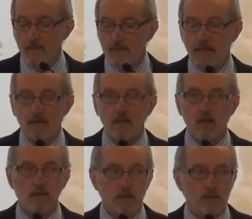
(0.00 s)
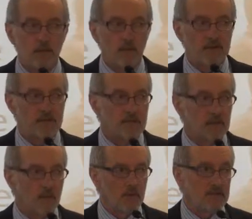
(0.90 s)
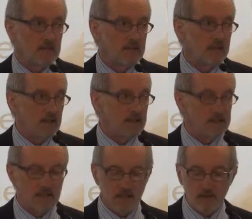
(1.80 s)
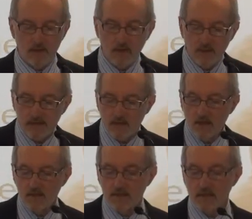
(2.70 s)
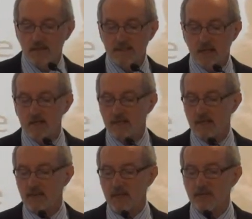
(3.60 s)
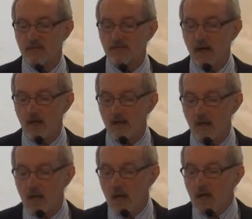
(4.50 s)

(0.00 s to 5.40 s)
But that, you know, little boys, as boys, at least in the US culture and the studies I've been able to follow,